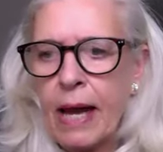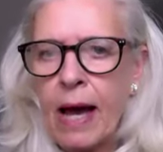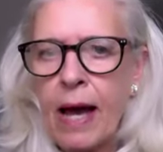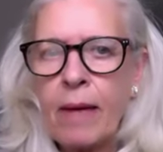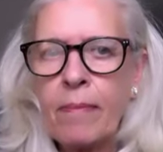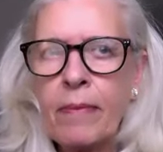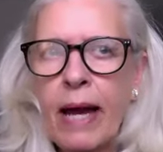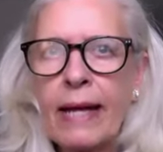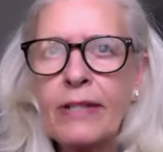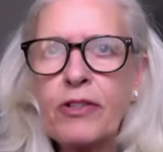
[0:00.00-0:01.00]

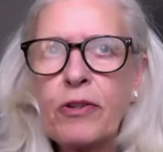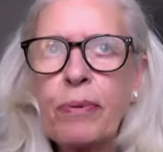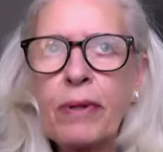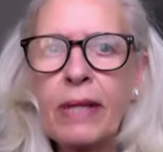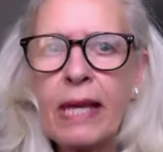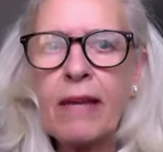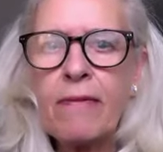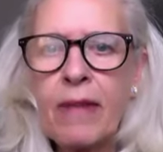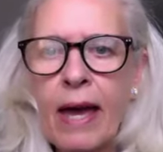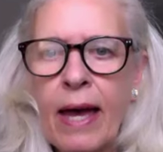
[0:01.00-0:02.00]
I do
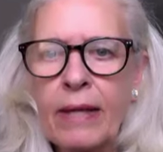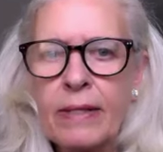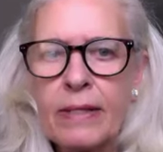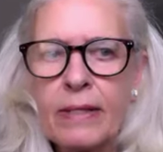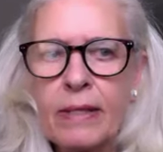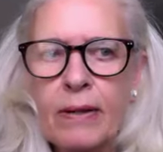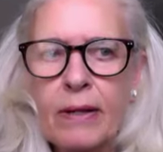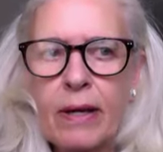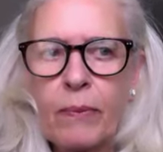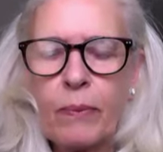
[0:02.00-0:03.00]
believe that
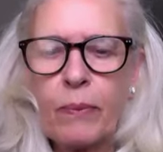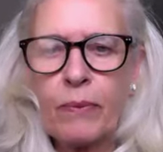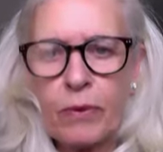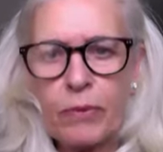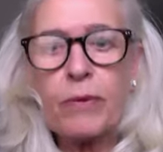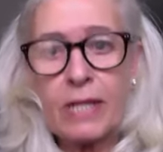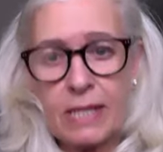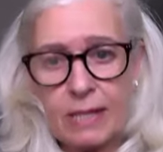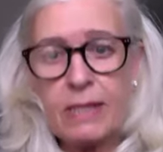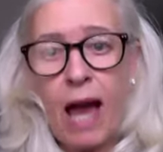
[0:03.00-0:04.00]
through
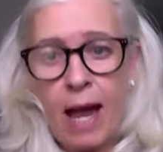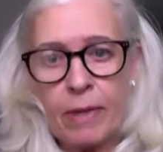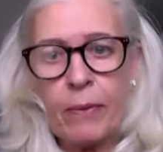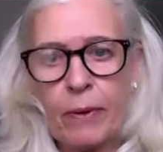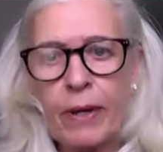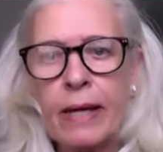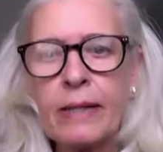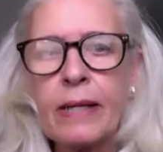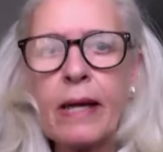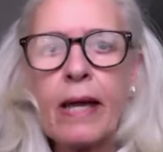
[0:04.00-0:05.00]
this time that we're
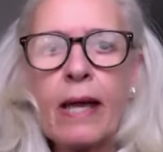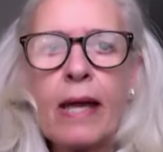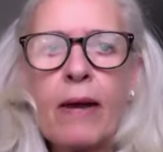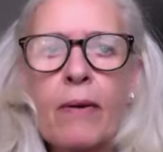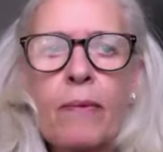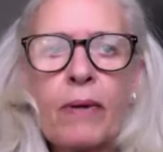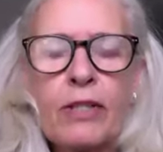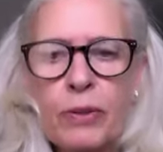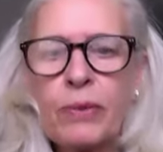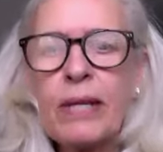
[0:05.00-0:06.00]
in, we
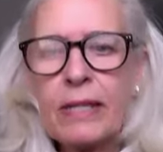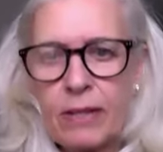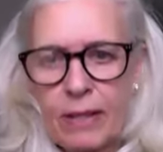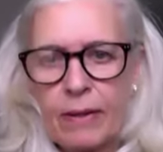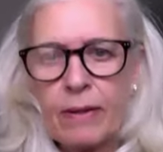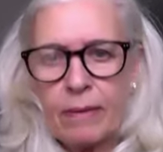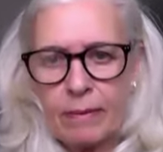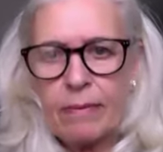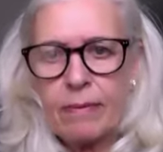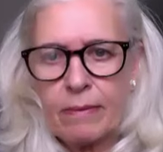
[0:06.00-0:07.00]
do need to
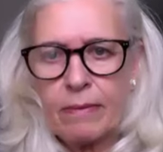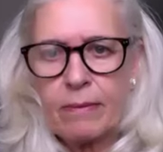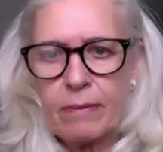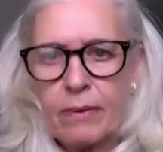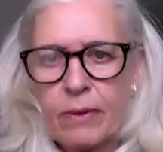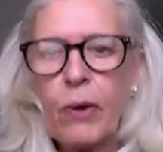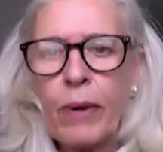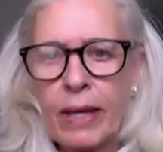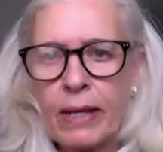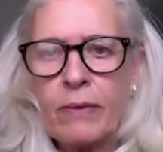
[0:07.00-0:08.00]
go
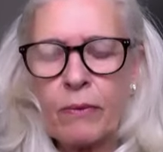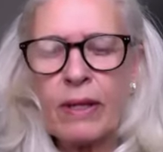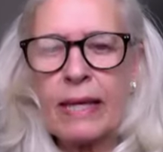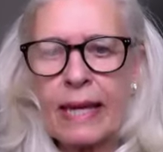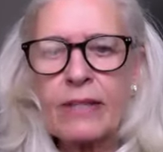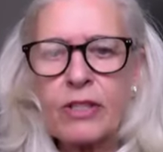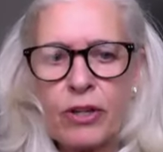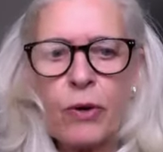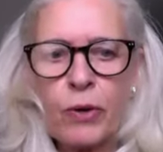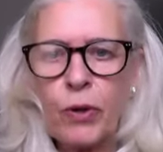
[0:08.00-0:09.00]
in and really get to
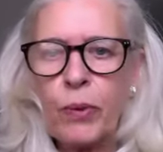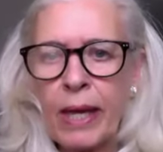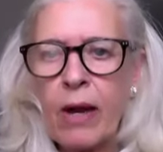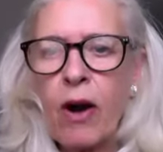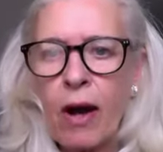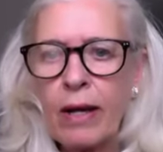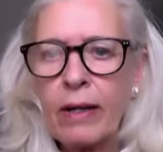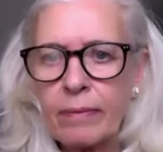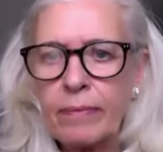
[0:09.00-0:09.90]
know who we are.